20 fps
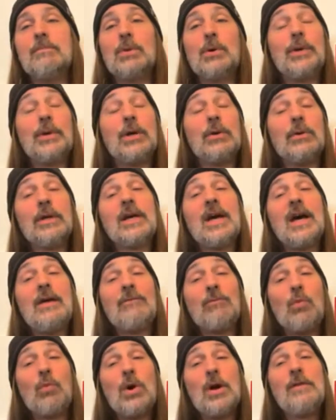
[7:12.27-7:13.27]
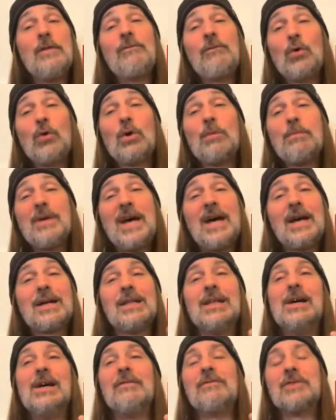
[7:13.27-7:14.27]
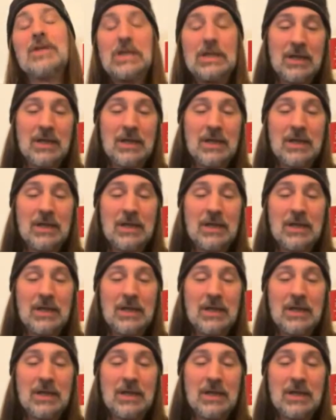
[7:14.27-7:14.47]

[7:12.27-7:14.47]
but we only have one 4-pack left.